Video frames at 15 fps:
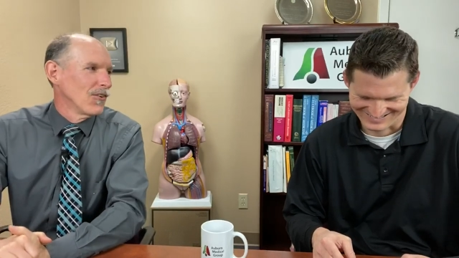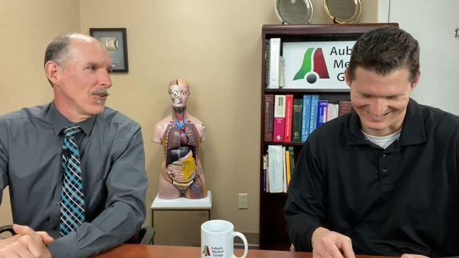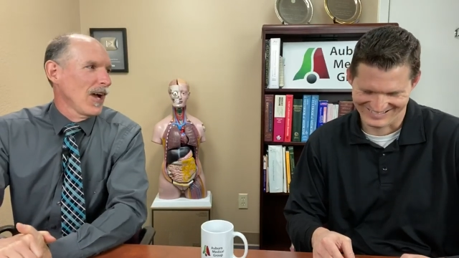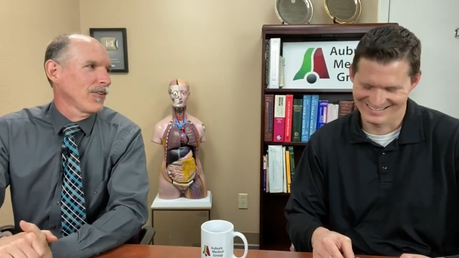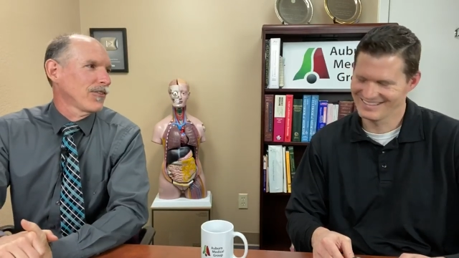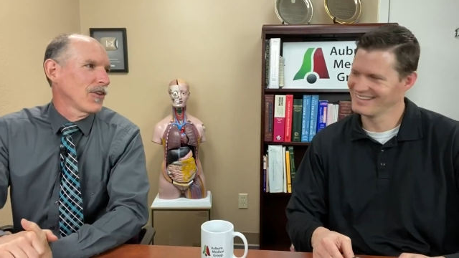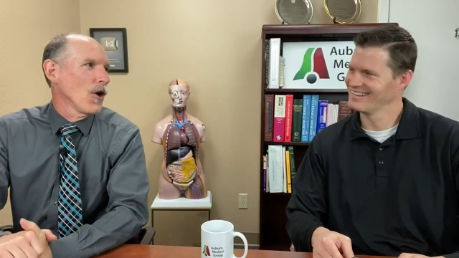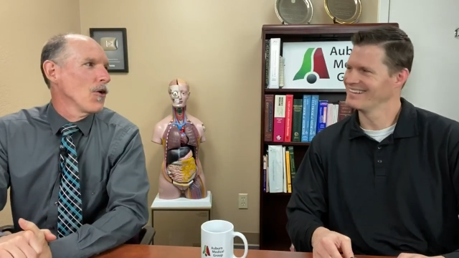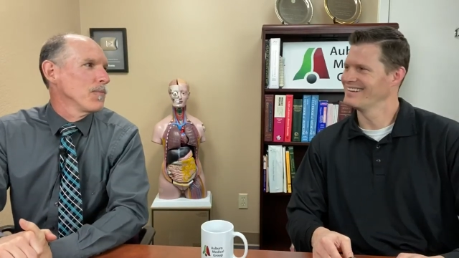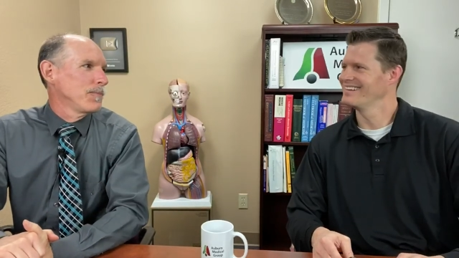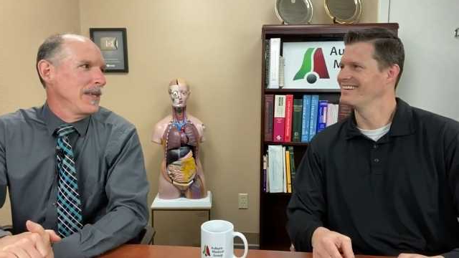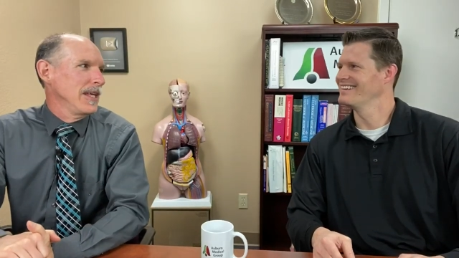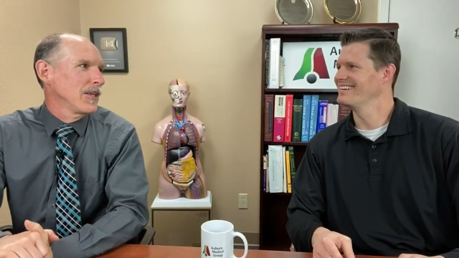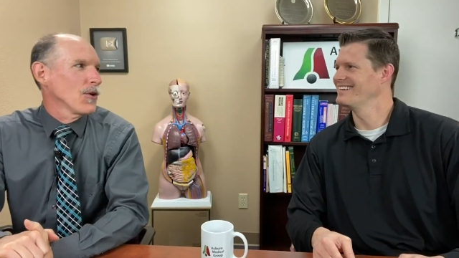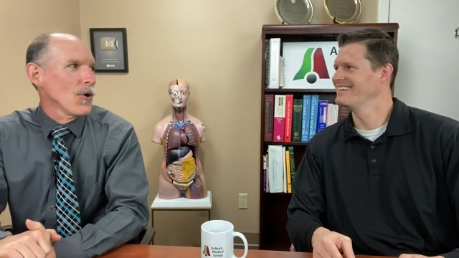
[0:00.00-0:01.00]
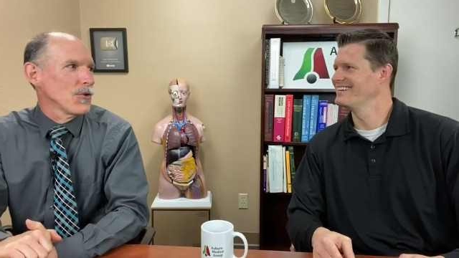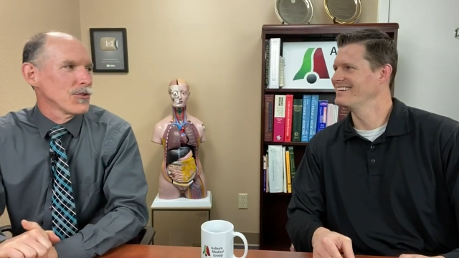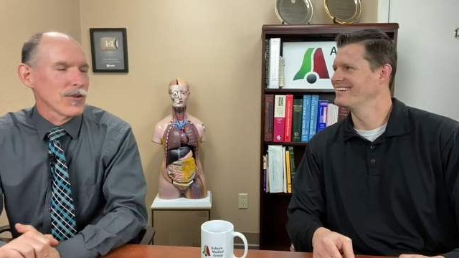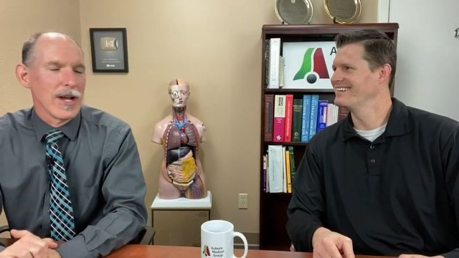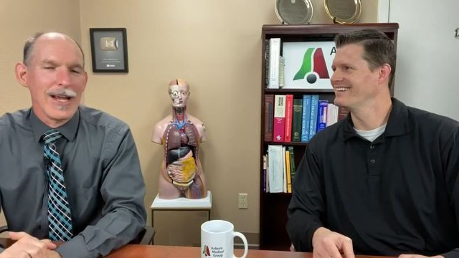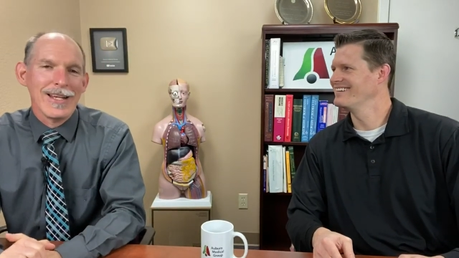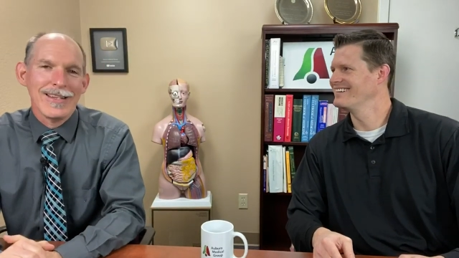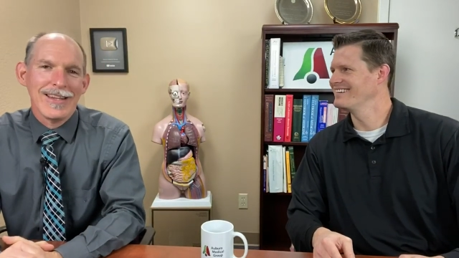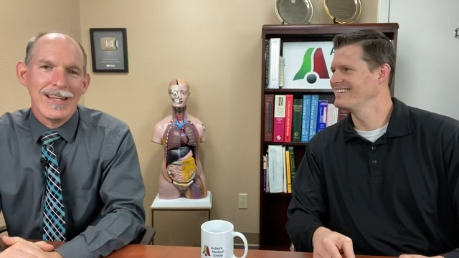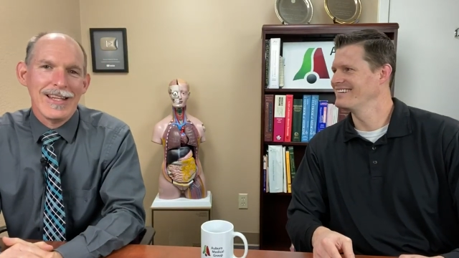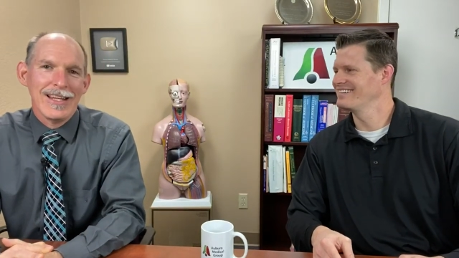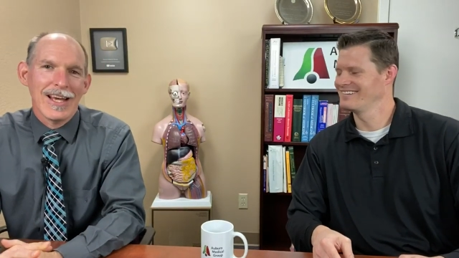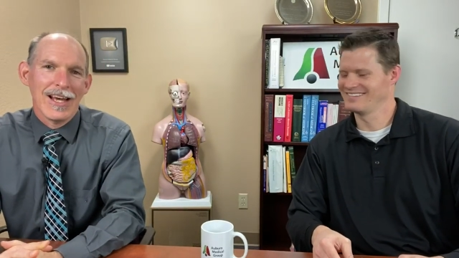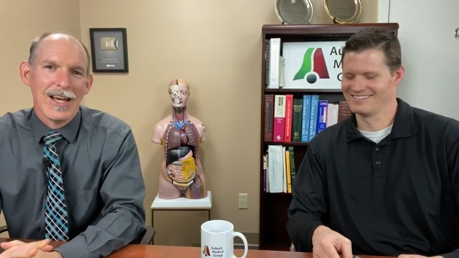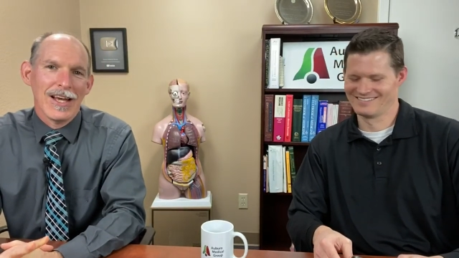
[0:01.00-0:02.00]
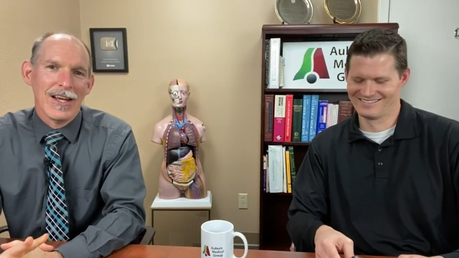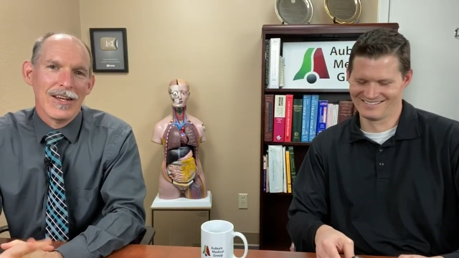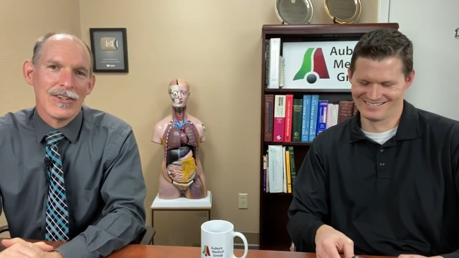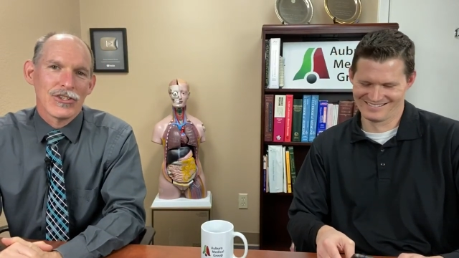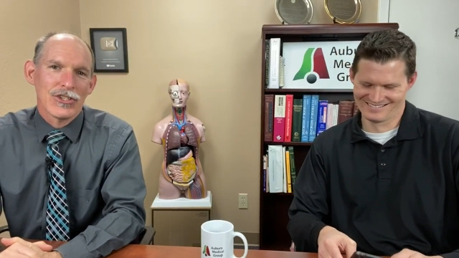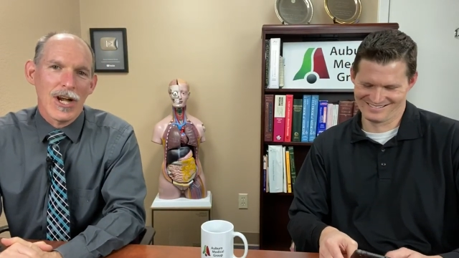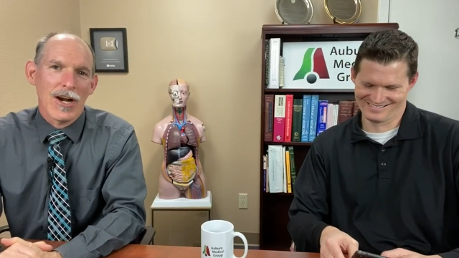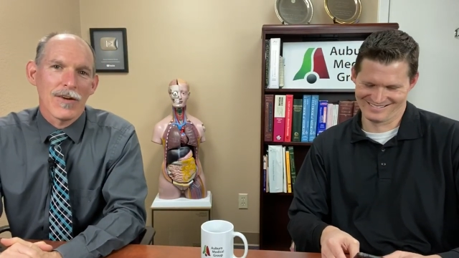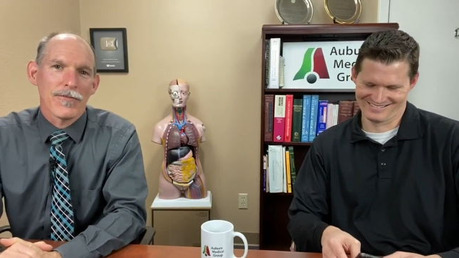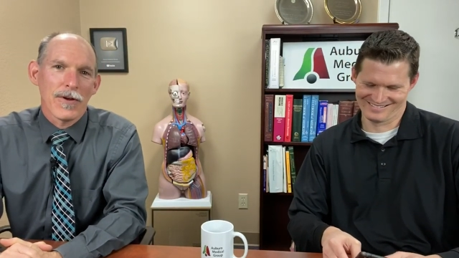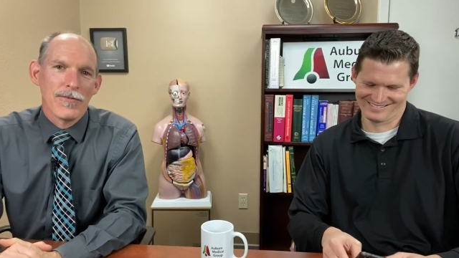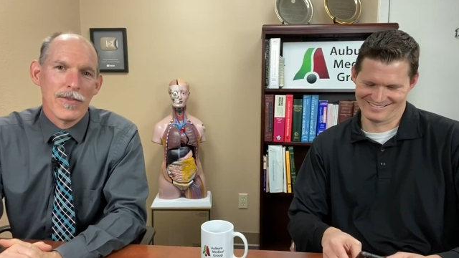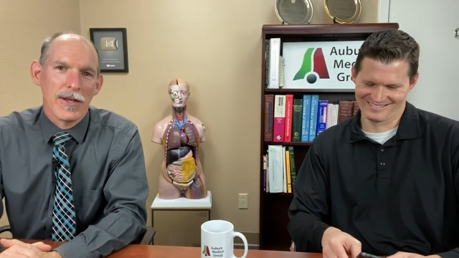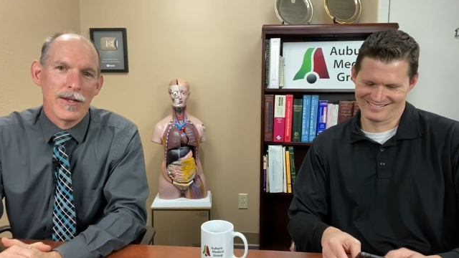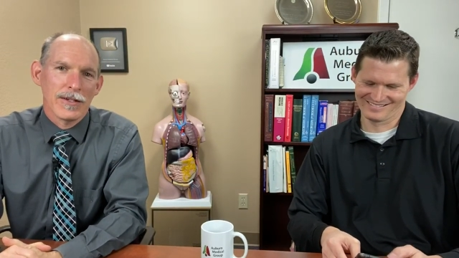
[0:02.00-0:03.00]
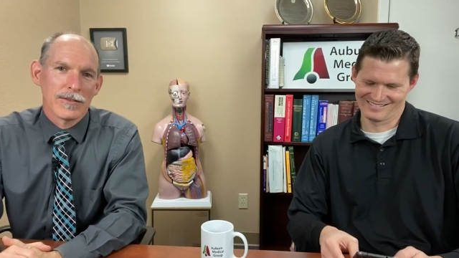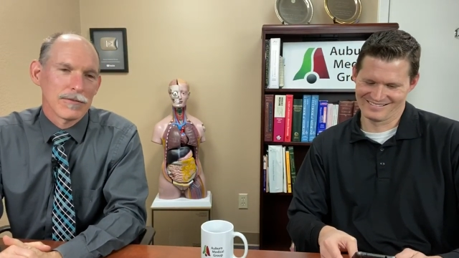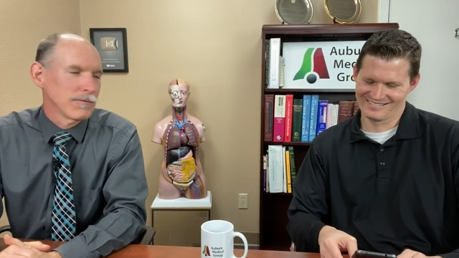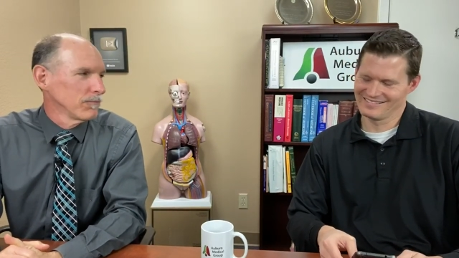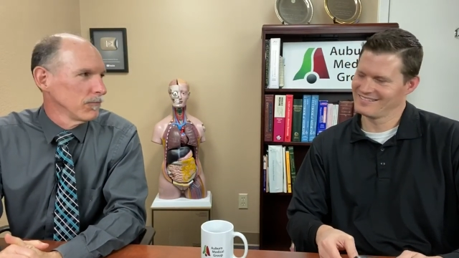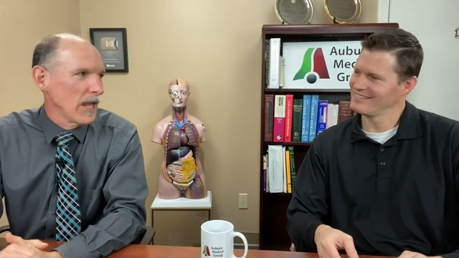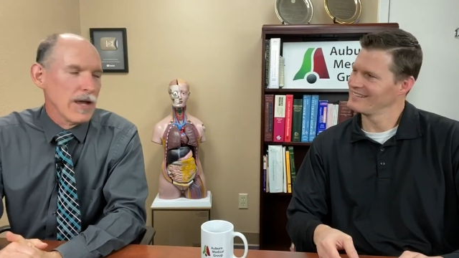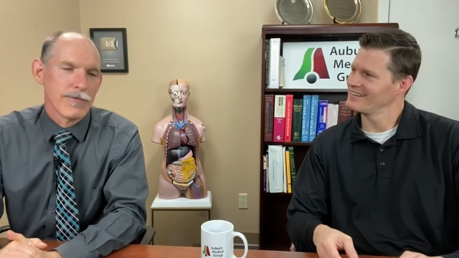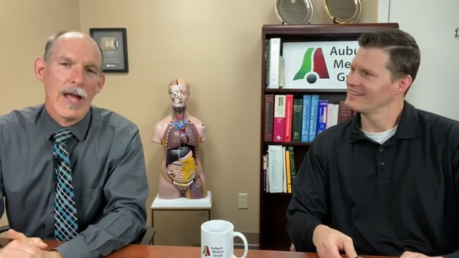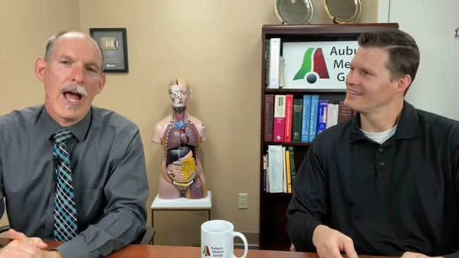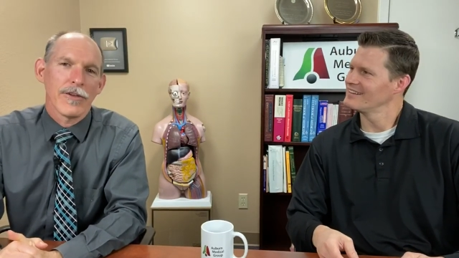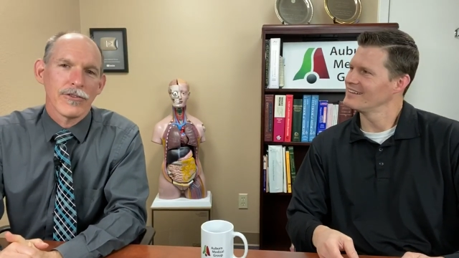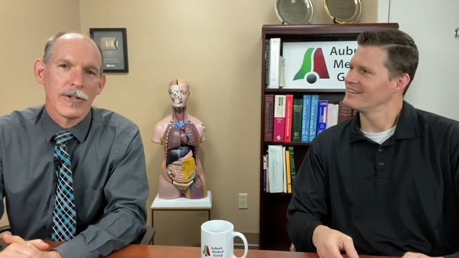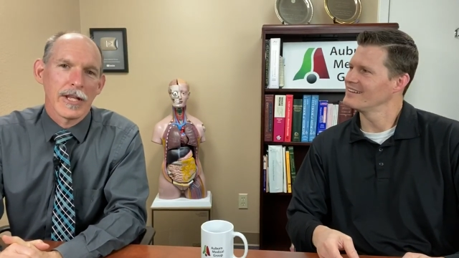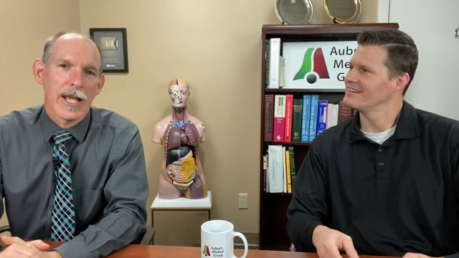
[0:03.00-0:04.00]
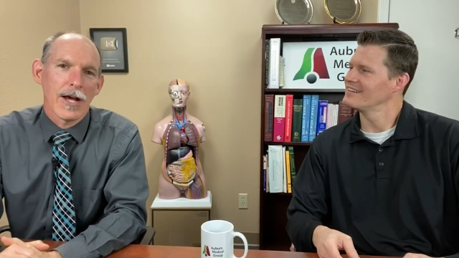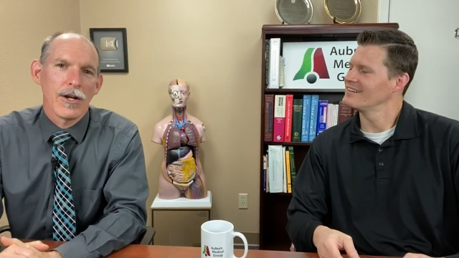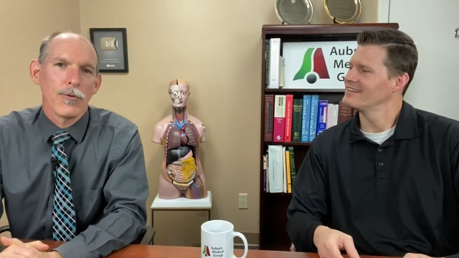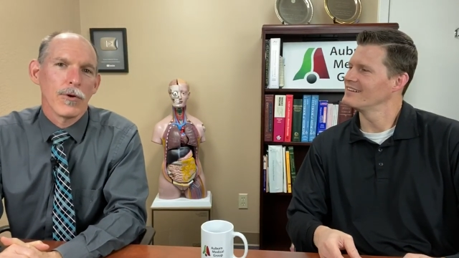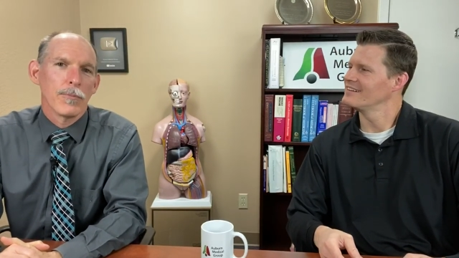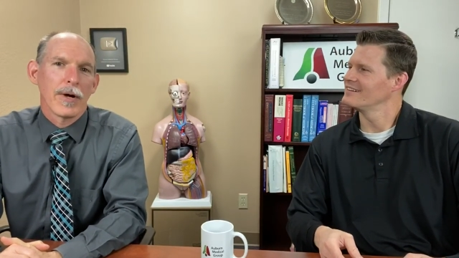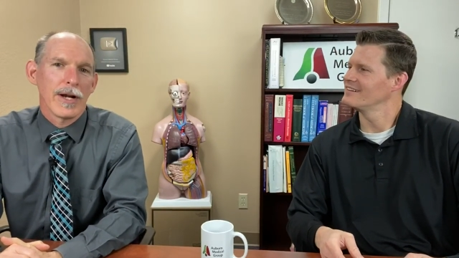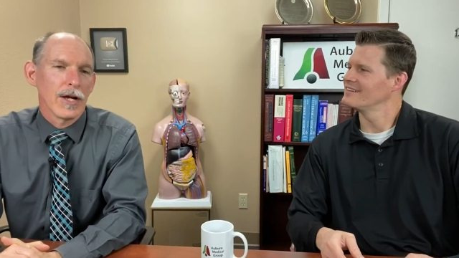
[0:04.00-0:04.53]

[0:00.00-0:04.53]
Speaker 1: Roscoe P. Coltrane, the uh, sheriff of the Hazzard County, would